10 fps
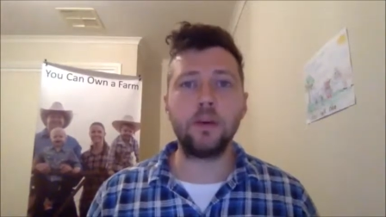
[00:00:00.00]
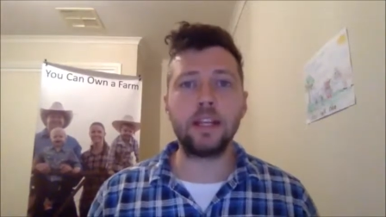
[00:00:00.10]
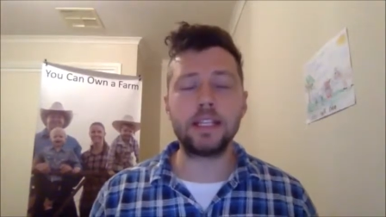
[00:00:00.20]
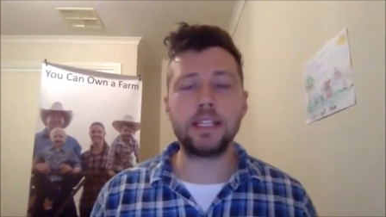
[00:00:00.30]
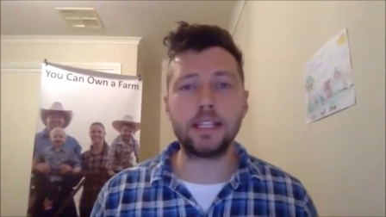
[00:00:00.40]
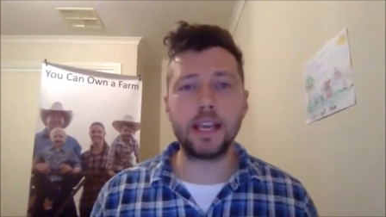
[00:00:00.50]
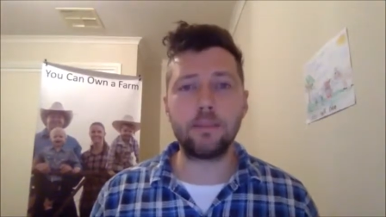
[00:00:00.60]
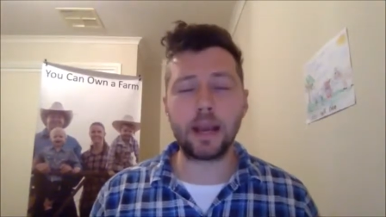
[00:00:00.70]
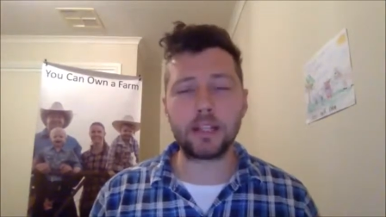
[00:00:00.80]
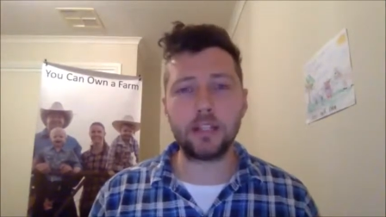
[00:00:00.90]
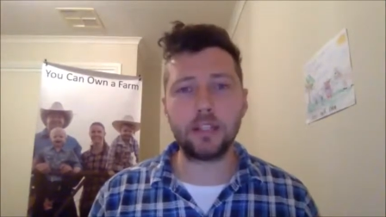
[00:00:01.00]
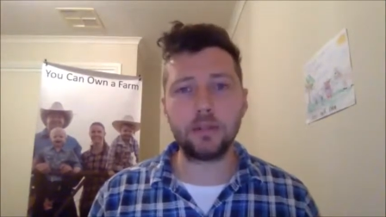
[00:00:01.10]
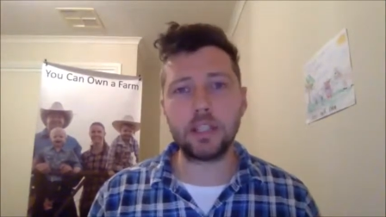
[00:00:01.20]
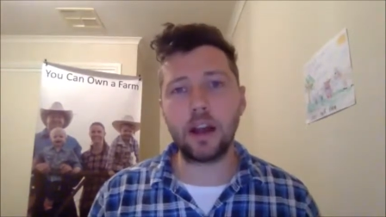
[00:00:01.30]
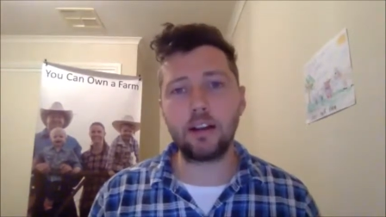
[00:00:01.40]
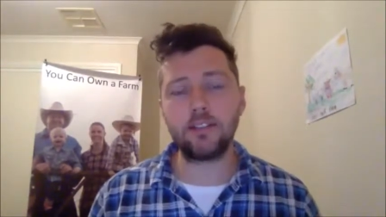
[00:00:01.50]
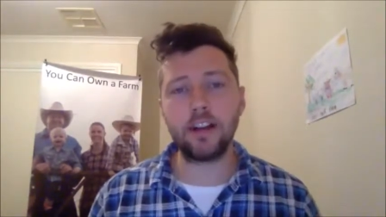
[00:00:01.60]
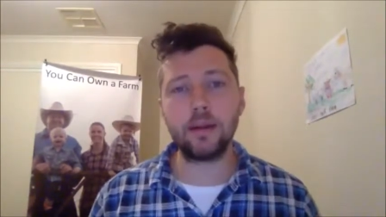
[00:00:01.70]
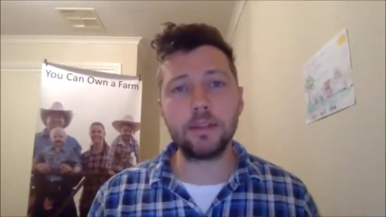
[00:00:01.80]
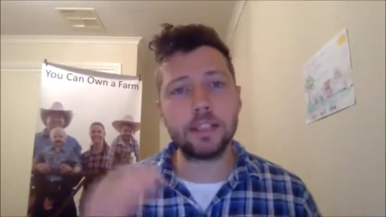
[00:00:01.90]
We then send that back to the retiring
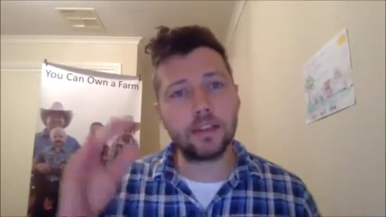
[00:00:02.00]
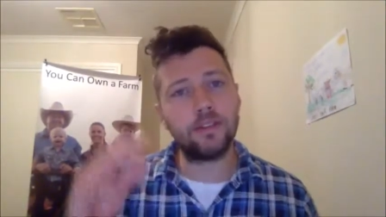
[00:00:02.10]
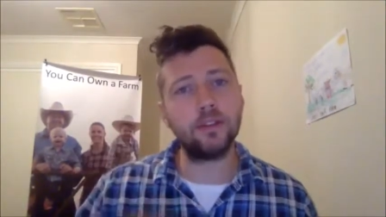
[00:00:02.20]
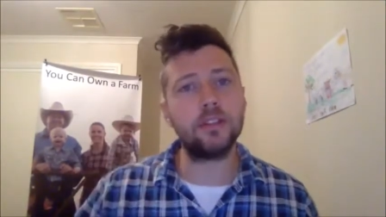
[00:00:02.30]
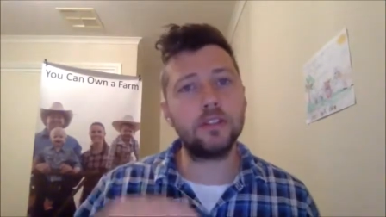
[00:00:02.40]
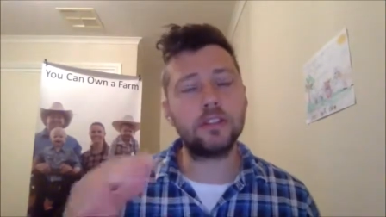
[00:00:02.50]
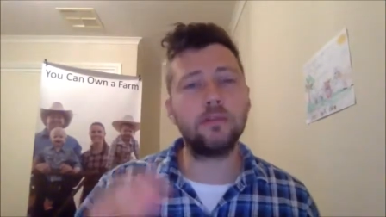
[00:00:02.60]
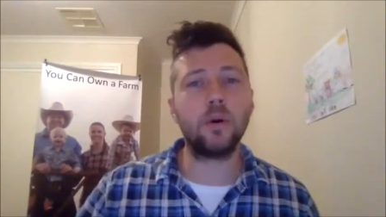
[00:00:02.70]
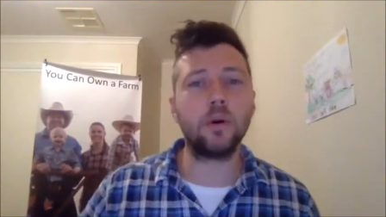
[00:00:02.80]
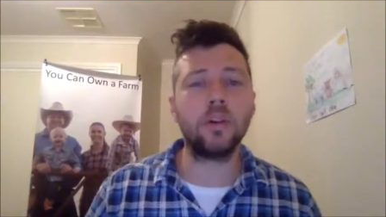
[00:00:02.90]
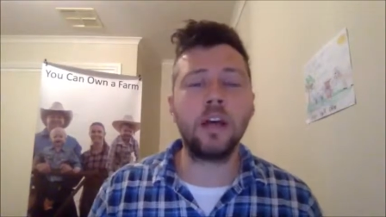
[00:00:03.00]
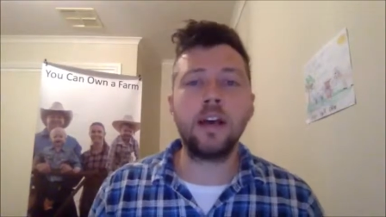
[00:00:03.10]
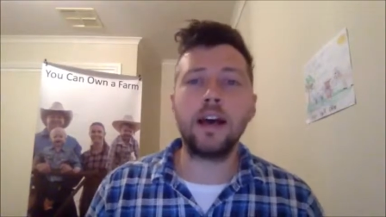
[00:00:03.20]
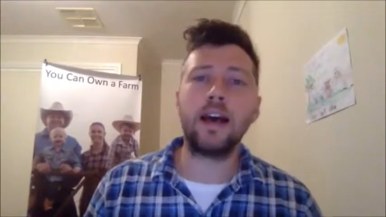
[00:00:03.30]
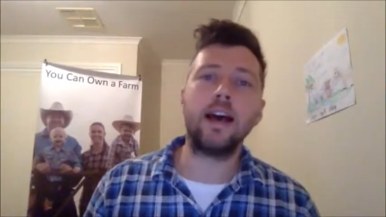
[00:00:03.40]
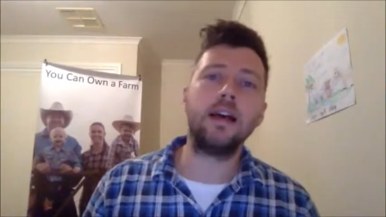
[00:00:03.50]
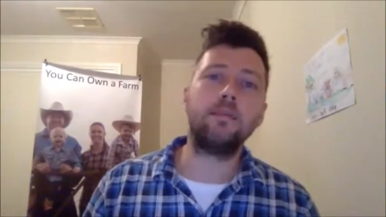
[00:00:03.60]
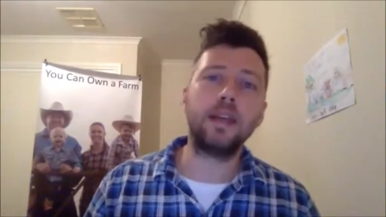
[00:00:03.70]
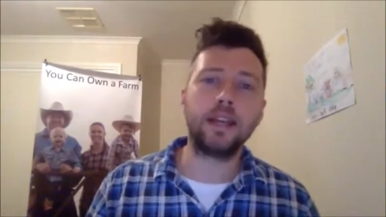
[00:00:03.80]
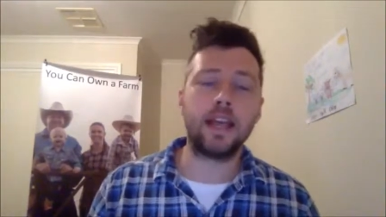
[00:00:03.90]
farmers. They filter through them all uh,
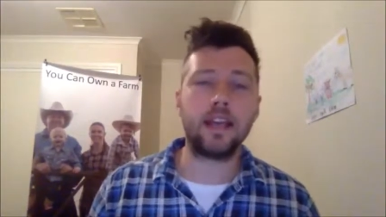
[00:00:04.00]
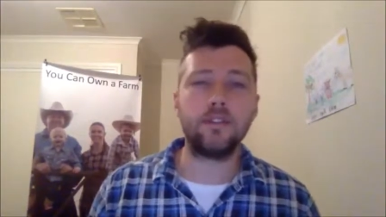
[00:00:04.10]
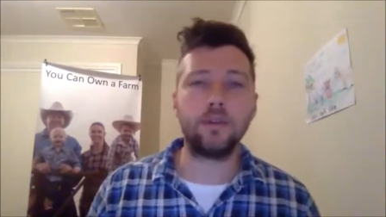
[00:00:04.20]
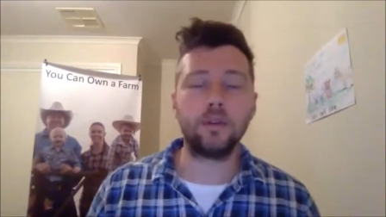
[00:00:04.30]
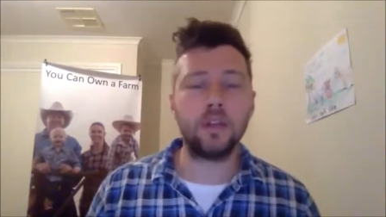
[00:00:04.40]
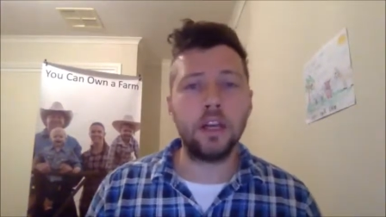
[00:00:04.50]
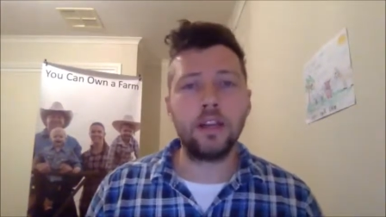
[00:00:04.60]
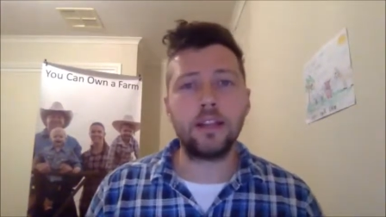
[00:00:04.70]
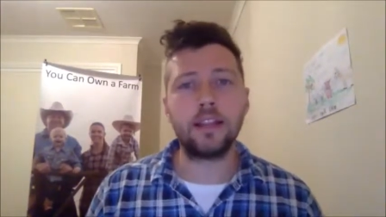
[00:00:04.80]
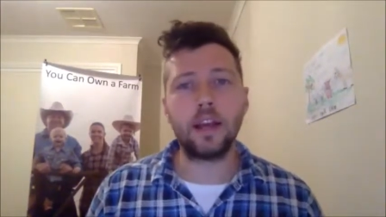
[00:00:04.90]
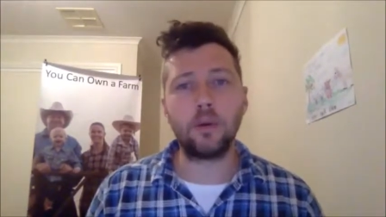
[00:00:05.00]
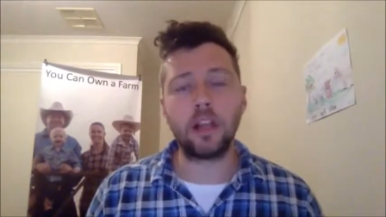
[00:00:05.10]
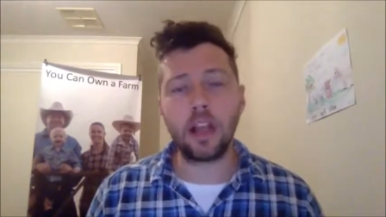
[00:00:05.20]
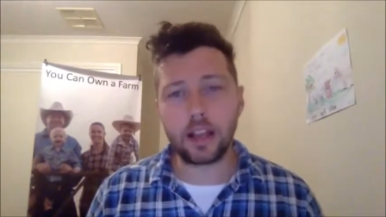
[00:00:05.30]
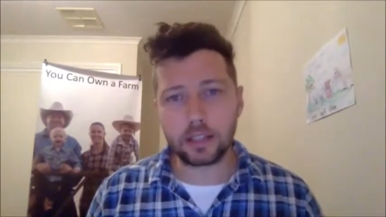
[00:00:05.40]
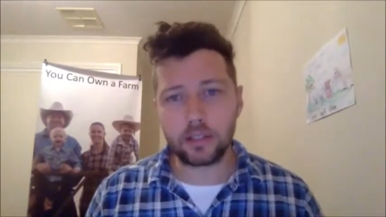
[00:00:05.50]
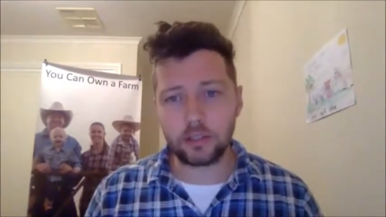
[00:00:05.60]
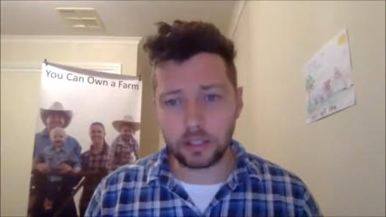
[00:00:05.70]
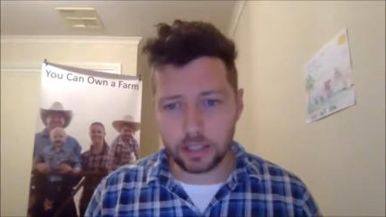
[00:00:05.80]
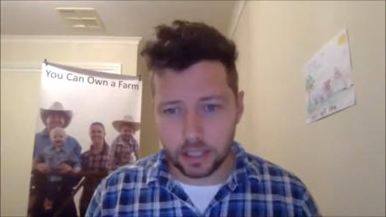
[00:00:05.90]
and pick a handful that they would like
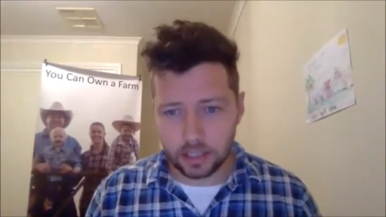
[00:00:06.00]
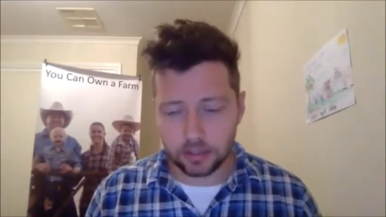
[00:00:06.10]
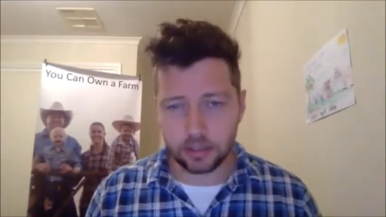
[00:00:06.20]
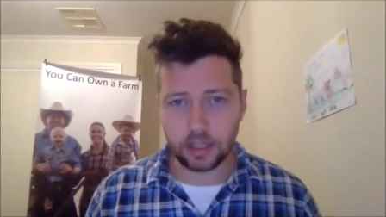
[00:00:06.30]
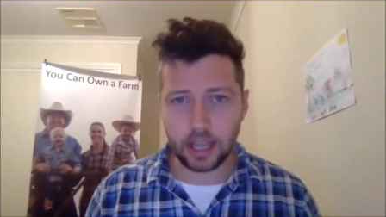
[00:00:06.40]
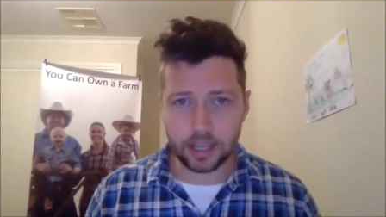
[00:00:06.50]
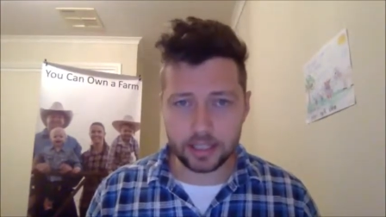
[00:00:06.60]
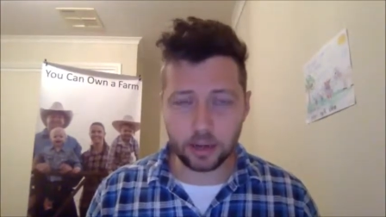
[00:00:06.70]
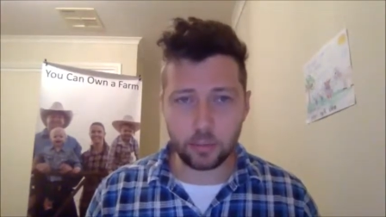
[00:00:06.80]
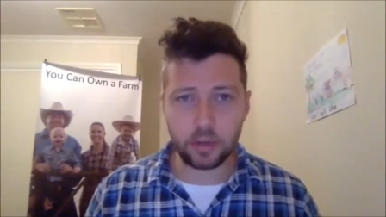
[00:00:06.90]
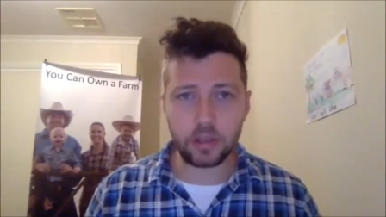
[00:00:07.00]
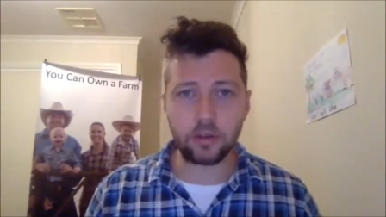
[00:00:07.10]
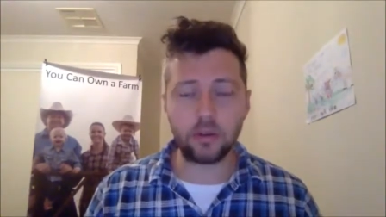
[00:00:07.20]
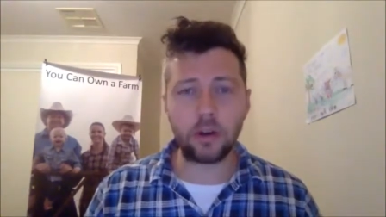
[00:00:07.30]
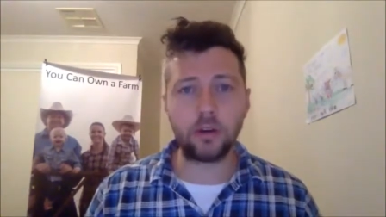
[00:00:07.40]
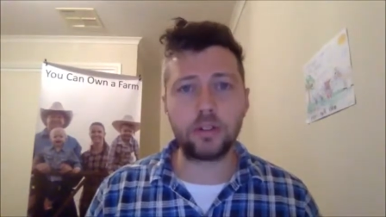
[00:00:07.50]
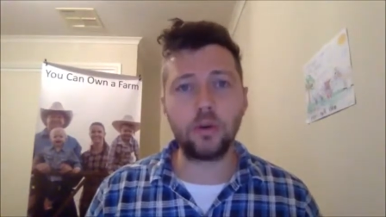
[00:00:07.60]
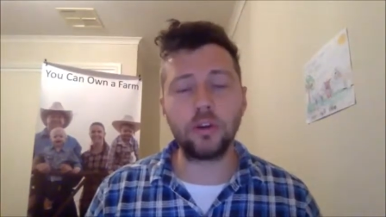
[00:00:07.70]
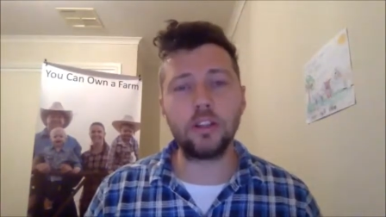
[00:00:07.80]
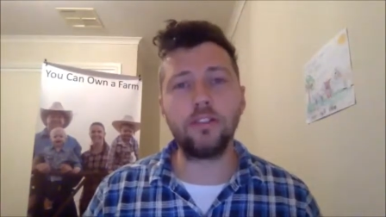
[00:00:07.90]
to continue to catch up with or, or,
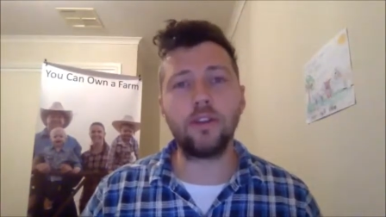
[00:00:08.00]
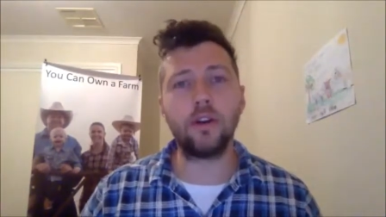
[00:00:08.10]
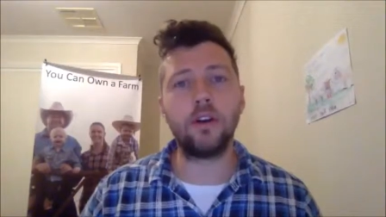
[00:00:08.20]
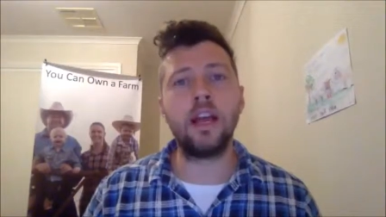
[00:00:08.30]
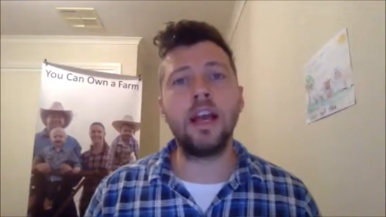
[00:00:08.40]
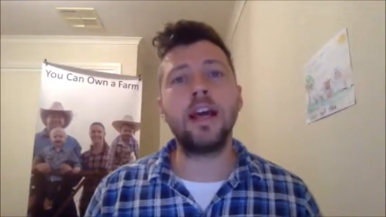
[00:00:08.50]
talk on the phone.